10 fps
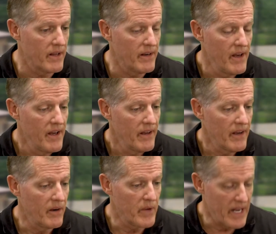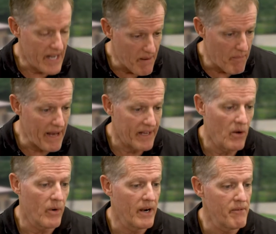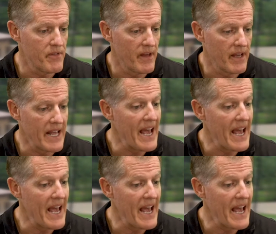and getting him back going and everything.